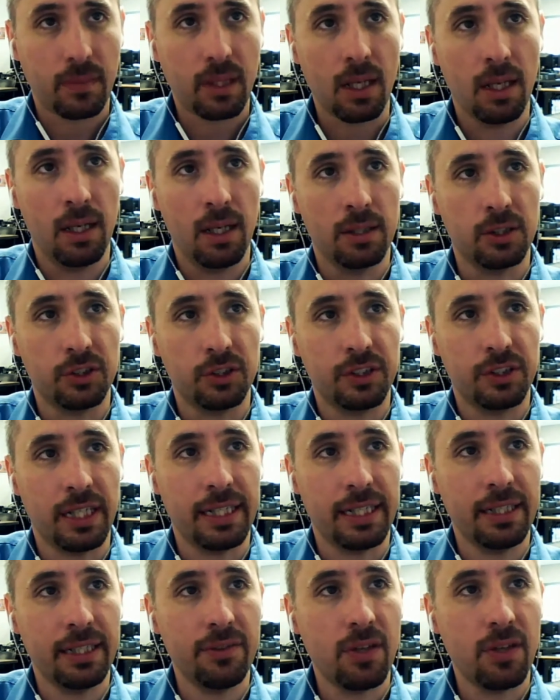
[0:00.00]
Under
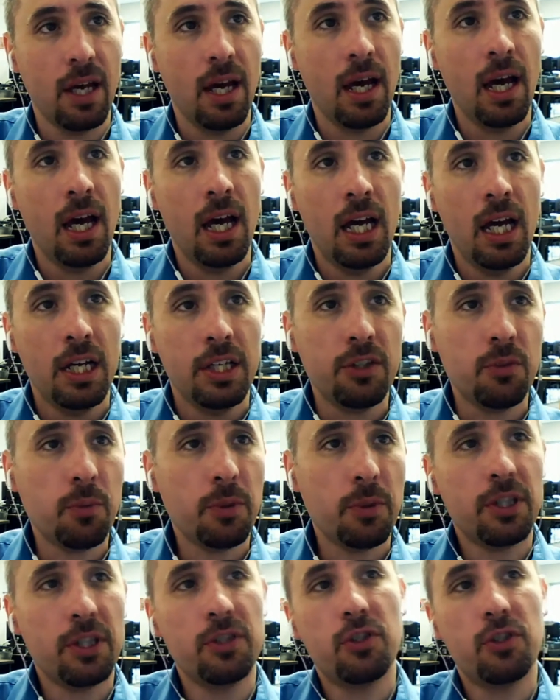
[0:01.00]
settings, this is
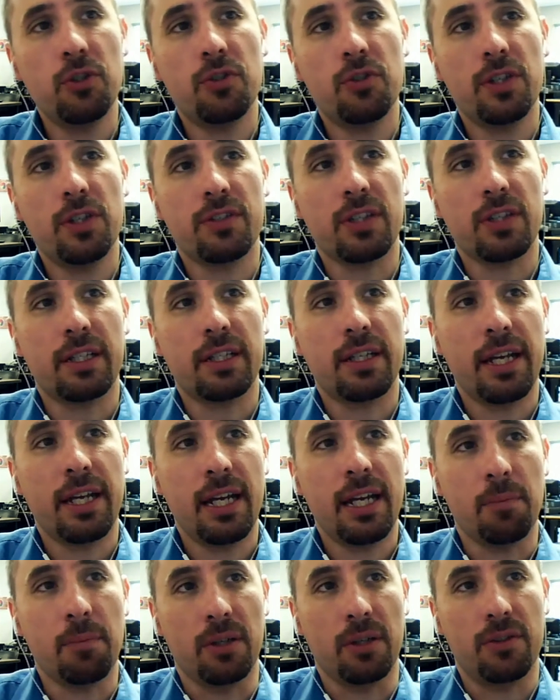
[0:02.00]
where you can choose things like
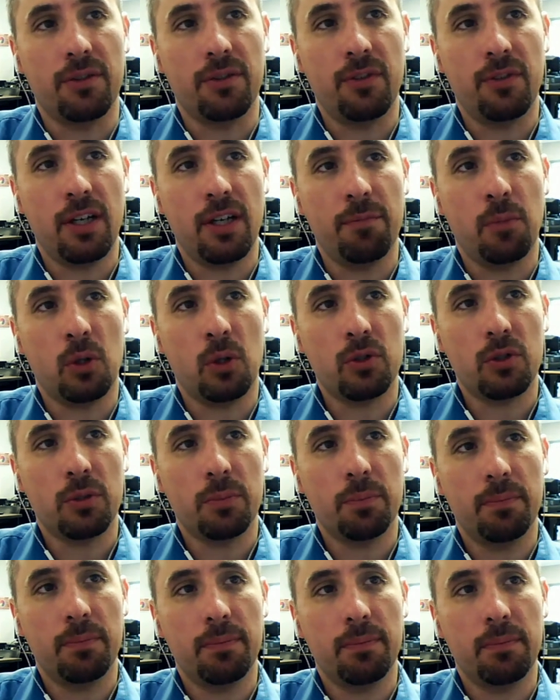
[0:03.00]
cameras. If you have
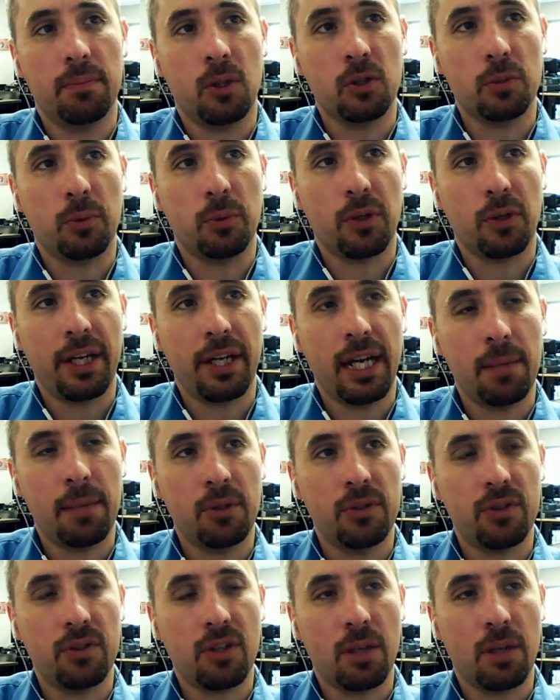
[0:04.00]
multiple
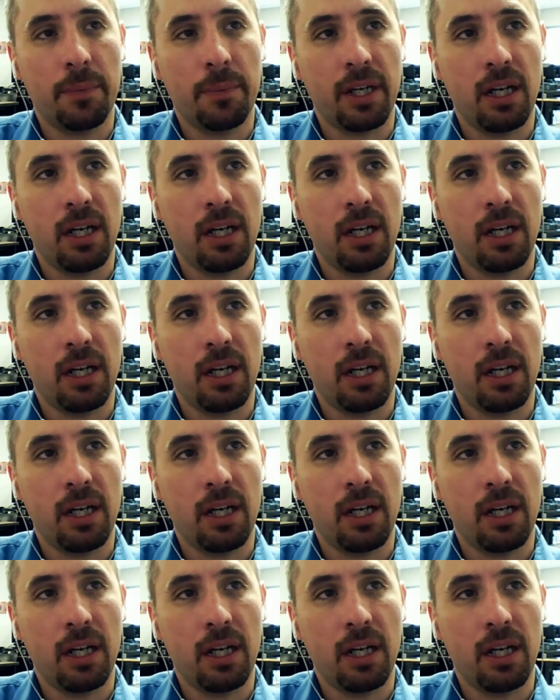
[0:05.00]
cameras coming